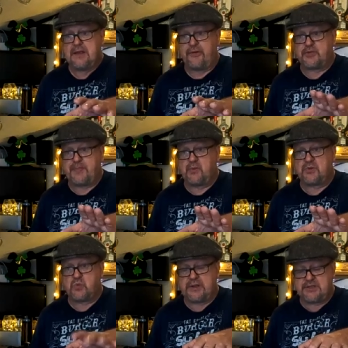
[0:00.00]
and a spindle
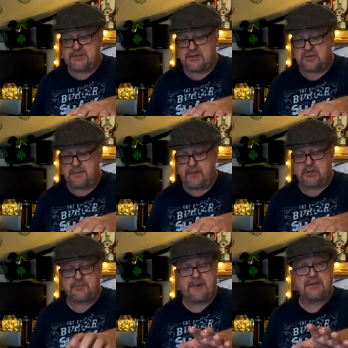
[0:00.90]
is what it says on the
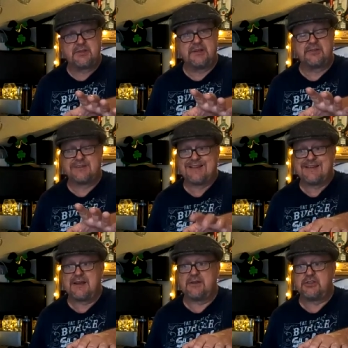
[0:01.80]
box, basically. It's a
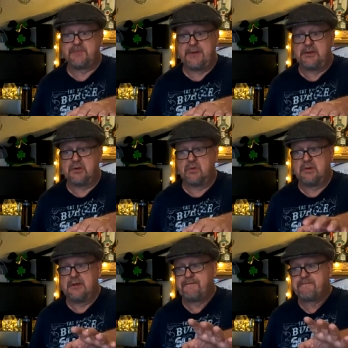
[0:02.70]
dedicated spindle
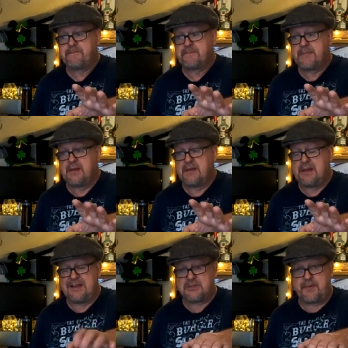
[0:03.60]

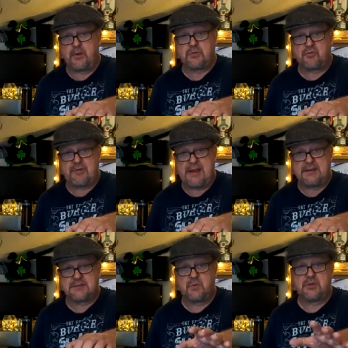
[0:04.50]
as opposed to a
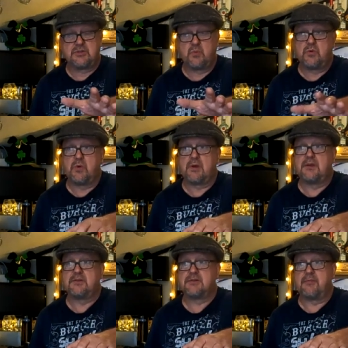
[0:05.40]
router, which is a
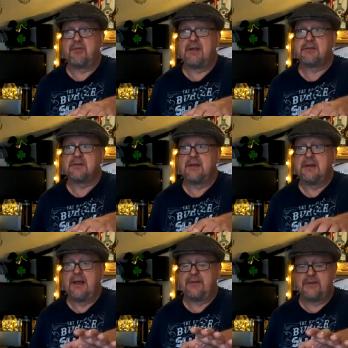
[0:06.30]
woodworking type router.
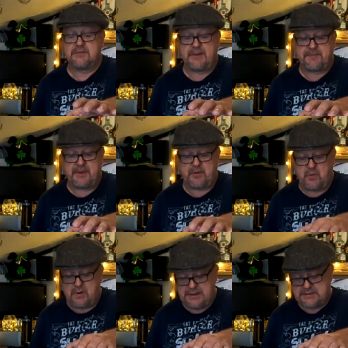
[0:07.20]
And these are meant to be
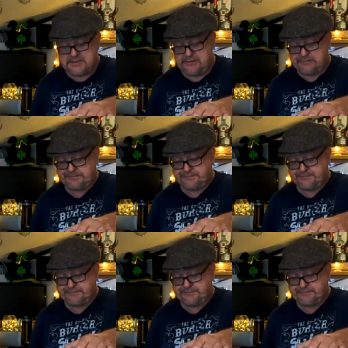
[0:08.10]
quieter.